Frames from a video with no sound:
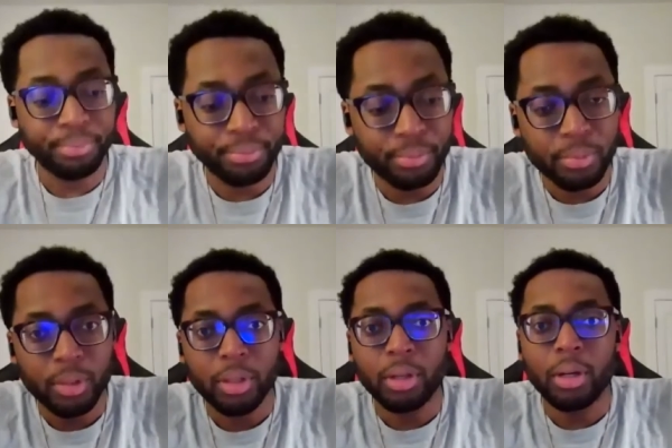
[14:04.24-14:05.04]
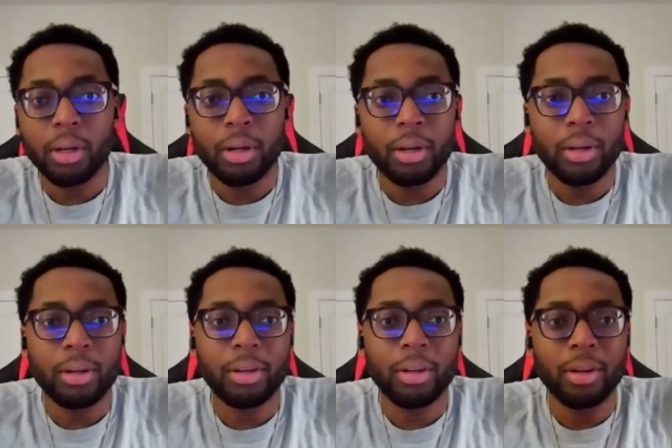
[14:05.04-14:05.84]
please listen to him,
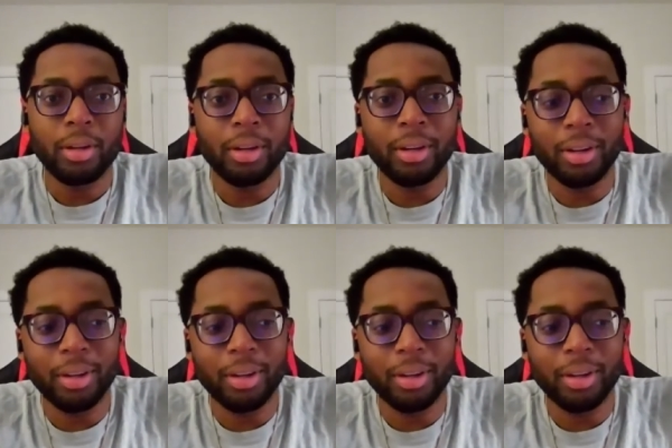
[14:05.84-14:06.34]
please.